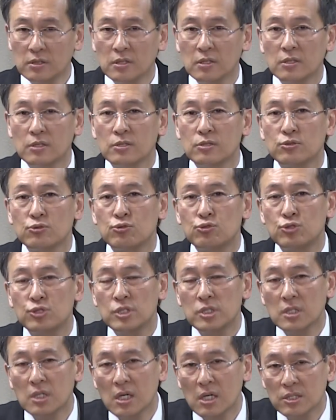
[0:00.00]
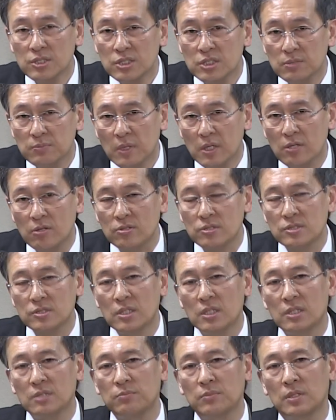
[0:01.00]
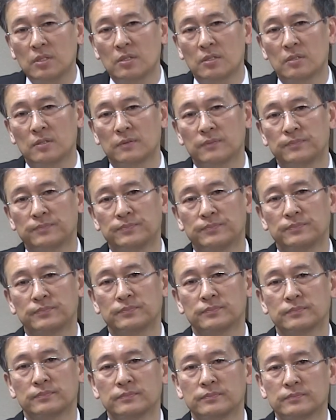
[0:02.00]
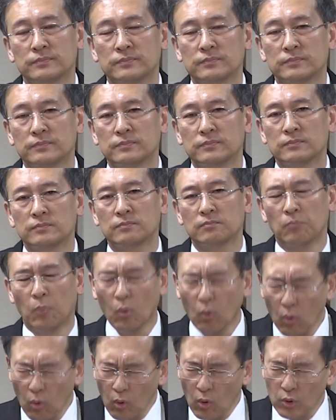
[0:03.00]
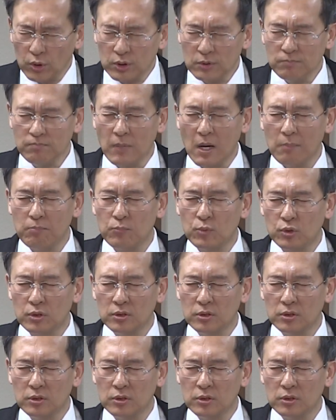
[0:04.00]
in which they gave back to God from whence they had been given.